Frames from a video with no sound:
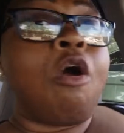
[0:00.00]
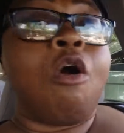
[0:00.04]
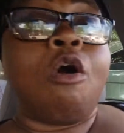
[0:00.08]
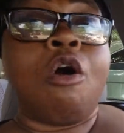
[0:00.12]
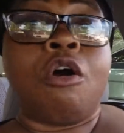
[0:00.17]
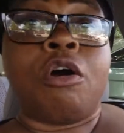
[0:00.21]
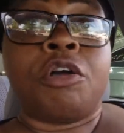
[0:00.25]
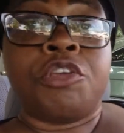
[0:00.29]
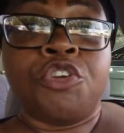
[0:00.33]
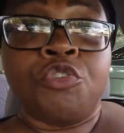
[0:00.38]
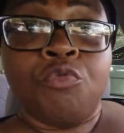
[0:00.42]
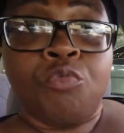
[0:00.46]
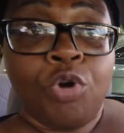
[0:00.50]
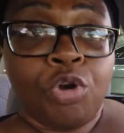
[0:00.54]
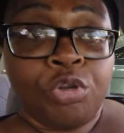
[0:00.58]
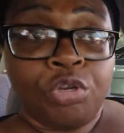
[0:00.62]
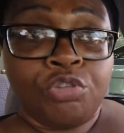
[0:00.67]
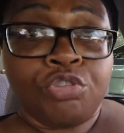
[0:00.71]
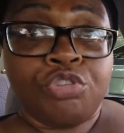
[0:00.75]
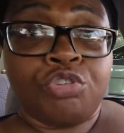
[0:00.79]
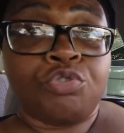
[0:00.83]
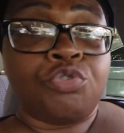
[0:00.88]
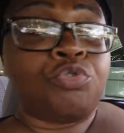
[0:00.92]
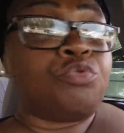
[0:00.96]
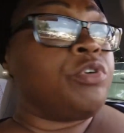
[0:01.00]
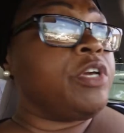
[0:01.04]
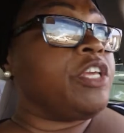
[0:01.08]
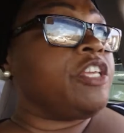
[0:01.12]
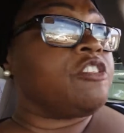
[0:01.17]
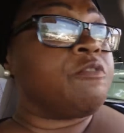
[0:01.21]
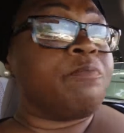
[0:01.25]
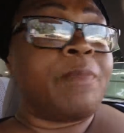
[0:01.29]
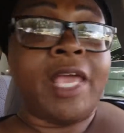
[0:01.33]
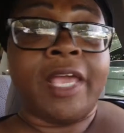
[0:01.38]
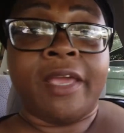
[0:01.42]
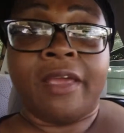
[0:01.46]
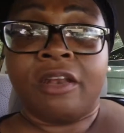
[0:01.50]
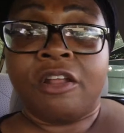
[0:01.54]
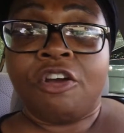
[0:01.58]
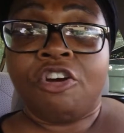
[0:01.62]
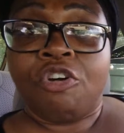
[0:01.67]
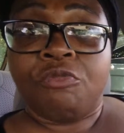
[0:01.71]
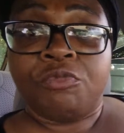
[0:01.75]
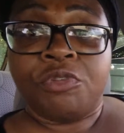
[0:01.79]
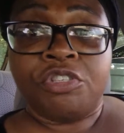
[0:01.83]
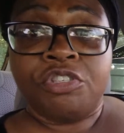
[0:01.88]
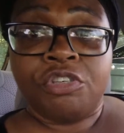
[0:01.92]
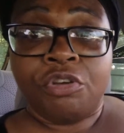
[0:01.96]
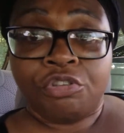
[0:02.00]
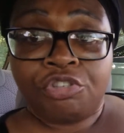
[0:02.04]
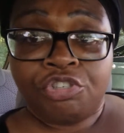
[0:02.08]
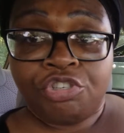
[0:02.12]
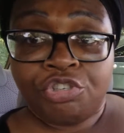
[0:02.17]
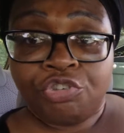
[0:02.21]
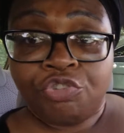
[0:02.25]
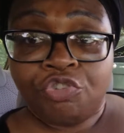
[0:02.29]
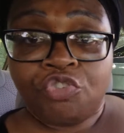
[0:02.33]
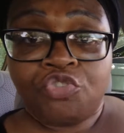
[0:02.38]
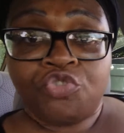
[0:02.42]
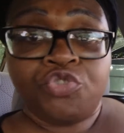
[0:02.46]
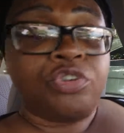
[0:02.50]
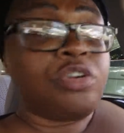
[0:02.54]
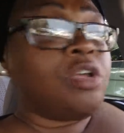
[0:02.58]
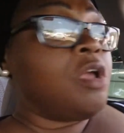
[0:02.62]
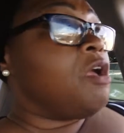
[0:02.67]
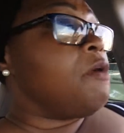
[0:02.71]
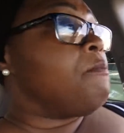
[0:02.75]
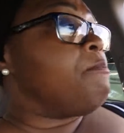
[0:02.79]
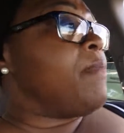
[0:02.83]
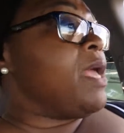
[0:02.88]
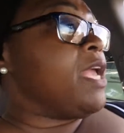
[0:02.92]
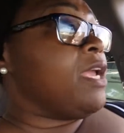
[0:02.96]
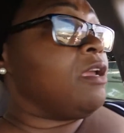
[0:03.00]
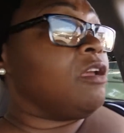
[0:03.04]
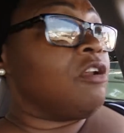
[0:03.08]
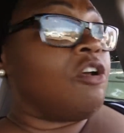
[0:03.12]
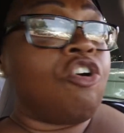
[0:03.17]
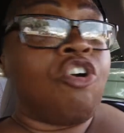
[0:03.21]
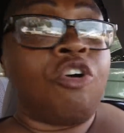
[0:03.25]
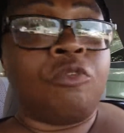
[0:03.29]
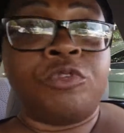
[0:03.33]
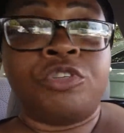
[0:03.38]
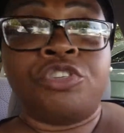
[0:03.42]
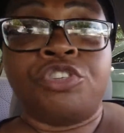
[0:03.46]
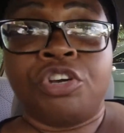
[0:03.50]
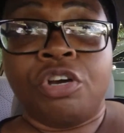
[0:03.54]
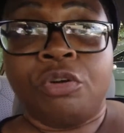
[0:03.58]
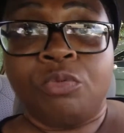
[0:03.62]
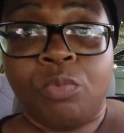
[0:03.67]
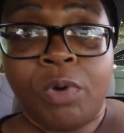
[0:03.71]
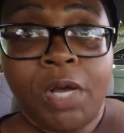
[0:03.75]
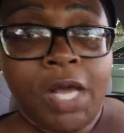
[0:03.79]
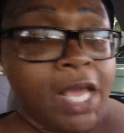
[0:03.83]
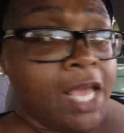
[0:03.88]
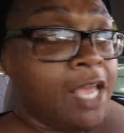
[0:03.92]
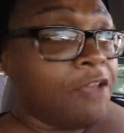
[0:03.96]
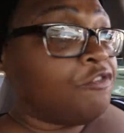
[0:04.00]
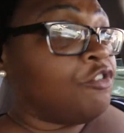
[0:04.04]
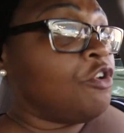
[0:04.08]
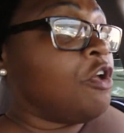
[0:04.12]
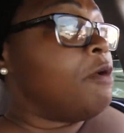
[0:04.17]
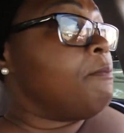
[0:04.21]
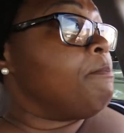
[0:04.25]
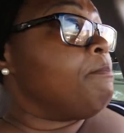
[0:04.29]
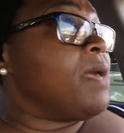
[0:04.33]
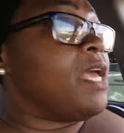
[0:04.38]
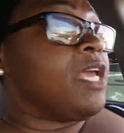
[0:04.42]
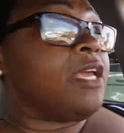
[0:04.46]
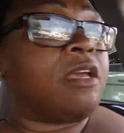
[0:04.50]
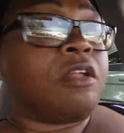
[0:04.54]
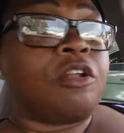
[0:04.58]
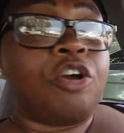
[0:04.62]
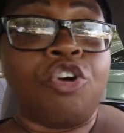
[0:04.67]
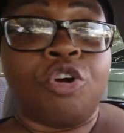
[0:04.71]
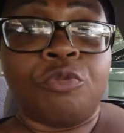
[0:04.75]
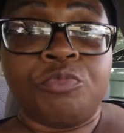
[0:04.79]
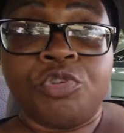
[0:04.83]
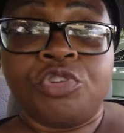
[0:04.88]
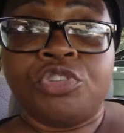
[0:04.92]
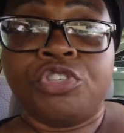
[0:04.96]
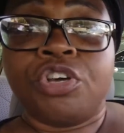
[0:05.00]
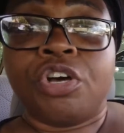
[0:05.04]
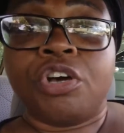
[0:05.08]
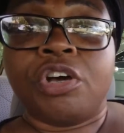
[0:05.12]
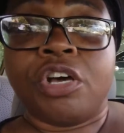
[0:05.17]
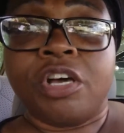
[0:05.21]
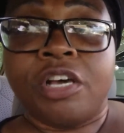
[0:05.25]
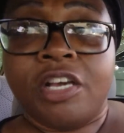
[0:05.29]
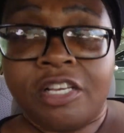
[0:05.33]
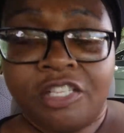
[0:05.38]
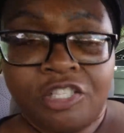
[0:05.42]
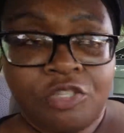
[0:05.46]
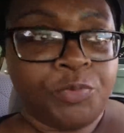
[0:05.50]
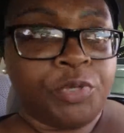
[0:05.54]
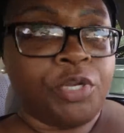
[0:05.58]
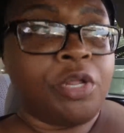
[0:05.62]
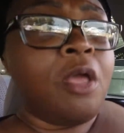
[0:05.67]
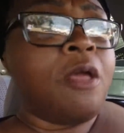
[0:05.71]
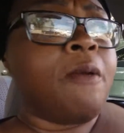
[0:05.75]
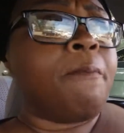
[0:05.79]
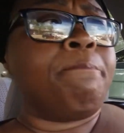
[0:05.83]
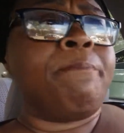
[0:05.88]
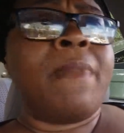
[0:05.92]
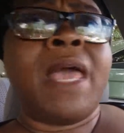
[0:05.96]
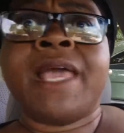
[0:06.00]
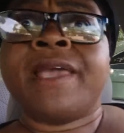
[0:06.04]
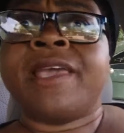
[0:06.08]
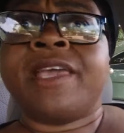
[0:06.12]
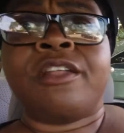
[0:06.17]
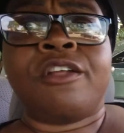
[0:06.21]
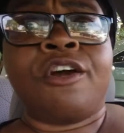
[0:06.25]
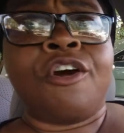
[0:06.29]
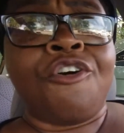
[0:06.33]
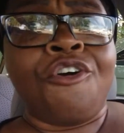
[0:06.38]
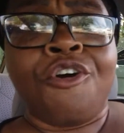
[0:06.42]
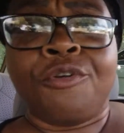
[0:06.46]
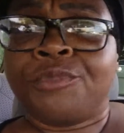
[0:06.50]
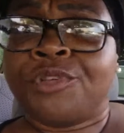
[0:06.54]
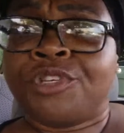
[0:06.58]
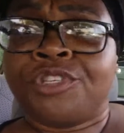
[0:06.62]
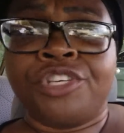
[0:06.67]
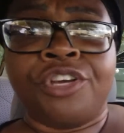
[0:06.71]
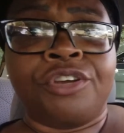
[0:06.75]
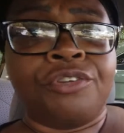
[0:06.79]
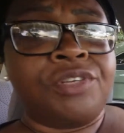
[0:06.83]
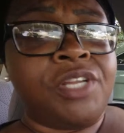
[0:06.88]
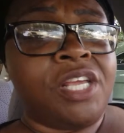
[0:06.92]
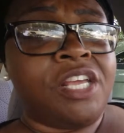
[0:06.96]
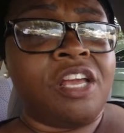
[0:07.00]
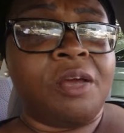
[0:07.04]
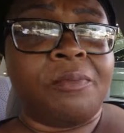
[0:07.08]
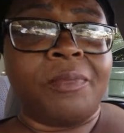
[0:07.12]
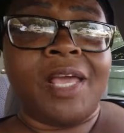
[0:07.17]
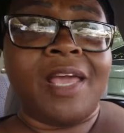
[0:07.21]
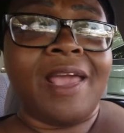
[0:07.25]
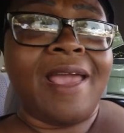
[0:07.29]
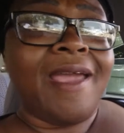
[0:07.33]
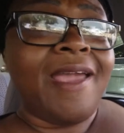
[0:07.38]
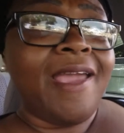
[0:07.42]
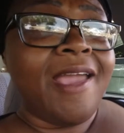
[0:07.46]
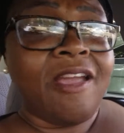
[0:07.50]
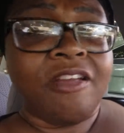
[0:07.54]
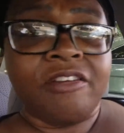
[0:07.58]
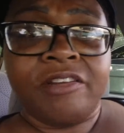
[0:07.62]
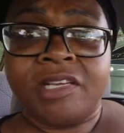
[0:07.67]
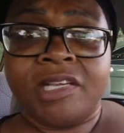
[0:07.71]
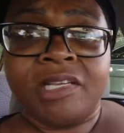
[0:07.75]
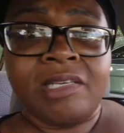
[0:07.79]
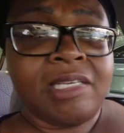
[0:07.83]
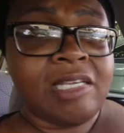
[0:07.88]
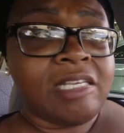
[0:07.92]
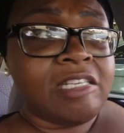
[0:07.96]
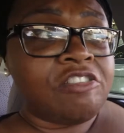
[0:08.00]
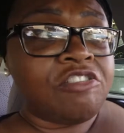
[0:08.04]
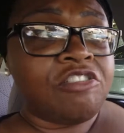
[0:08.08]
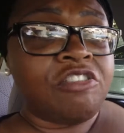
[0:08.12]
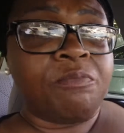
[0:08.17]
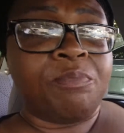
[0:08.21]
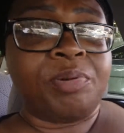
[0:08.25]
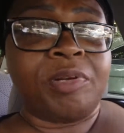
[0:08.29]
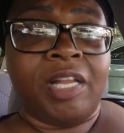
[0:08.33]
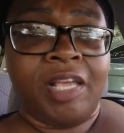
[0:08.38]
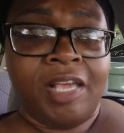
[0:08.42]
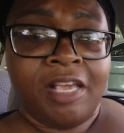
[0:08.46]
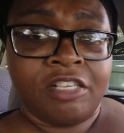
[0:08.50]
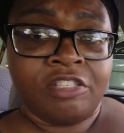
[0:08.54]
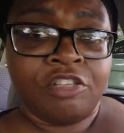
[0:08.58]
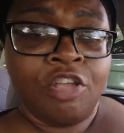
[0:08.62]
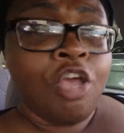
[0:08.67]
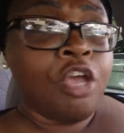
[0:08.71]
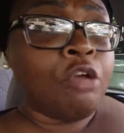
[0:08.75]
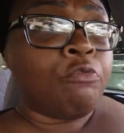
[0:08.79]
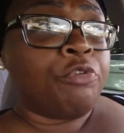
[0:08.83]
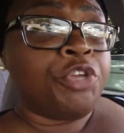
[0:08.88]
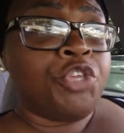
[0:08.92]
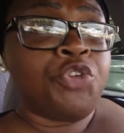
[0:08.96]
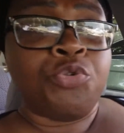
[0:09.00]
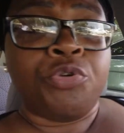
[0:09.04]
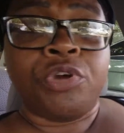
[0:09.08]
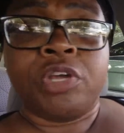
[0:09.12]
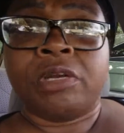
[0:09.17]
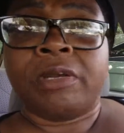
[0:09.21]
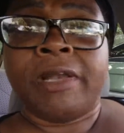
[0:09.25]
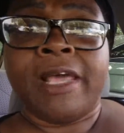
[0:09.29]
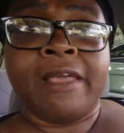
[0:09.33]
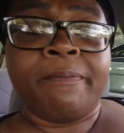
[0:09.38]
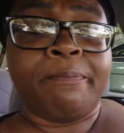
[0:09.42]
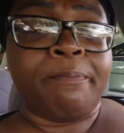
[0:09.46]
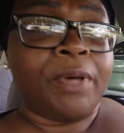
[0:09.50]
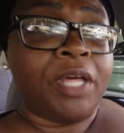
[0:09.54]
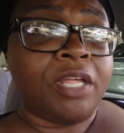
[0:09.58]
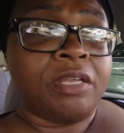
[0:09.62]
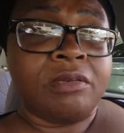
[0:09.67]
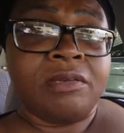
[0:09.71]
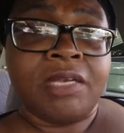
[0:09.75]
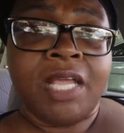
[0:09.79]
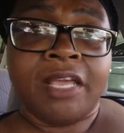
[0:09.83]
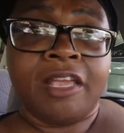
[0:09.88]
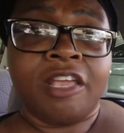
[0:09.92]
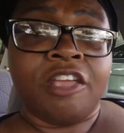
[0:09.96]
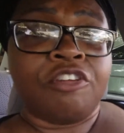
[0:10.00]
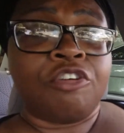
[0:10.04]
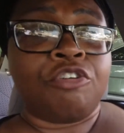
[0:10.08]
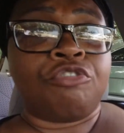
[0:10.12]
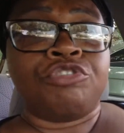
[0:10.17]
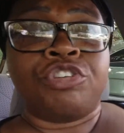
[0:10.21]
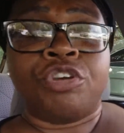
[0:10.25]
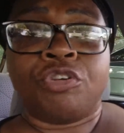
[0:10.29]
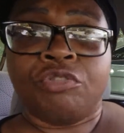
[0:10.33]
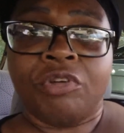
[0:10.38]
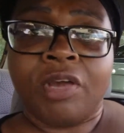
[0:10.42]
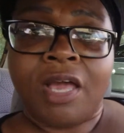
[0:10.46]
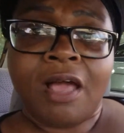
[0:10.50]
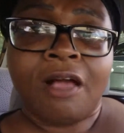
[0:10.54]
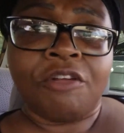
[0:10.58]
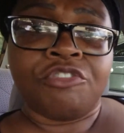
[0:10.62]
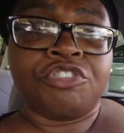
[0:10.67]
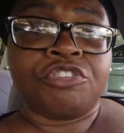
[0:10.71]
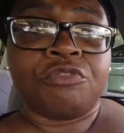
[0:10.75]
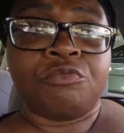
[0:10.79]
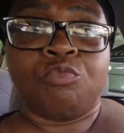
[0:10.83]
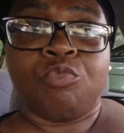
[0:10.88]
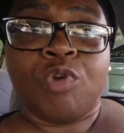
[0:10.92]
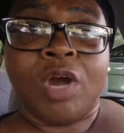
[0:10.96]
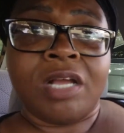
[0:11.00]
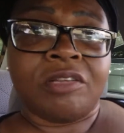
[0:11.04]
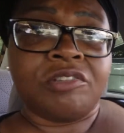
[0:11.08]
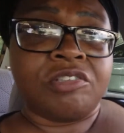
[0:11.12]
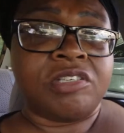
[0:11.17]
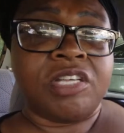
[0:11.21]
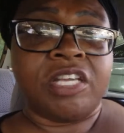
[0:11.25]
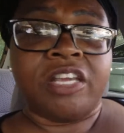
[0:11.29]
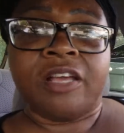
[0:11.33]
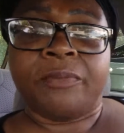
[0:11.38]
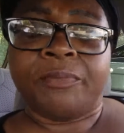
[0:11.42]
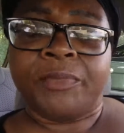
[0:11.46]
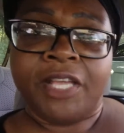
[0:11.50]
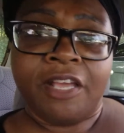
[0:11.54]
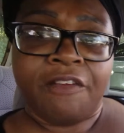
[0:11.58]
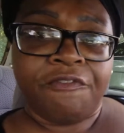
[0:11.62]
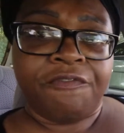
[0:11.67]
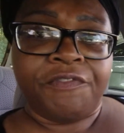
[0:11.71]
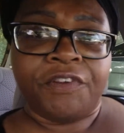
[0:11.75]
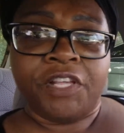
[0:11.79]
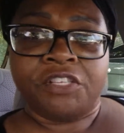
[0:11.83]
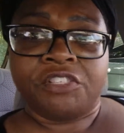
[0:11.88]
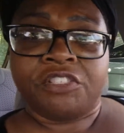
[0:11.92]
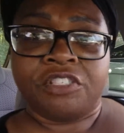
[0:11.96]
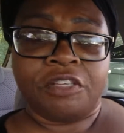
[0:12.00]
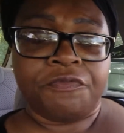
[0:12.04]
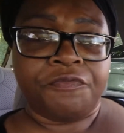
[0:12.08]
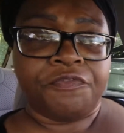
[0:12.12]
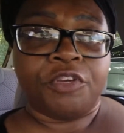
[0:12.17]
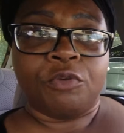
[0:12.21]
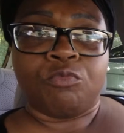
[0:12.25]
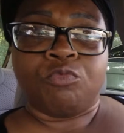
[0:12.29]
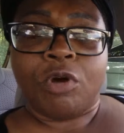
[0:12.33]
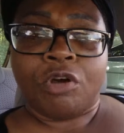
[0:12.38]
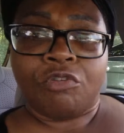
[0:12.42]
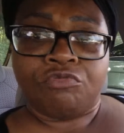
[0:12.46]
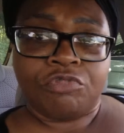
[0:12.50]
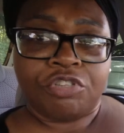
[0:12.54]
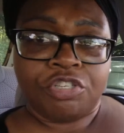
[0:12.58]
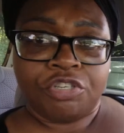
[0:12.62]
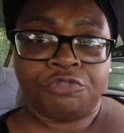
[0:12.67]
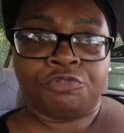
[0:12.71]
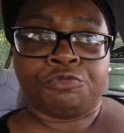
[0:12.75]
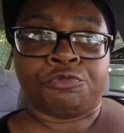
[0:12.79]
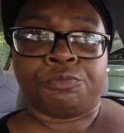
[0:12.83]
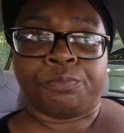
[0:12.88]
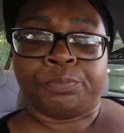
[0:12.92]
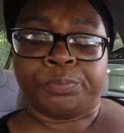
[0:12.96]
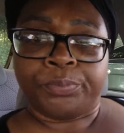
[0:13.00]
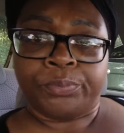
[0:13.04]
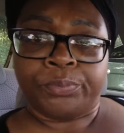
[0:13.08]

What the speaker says: all you want to do is make it home to your children, make it home to your wife, make it home to your husband, make it home to your damn air conditioning place where you can lay butt naked on your couch and watch damn Netflix if you want to.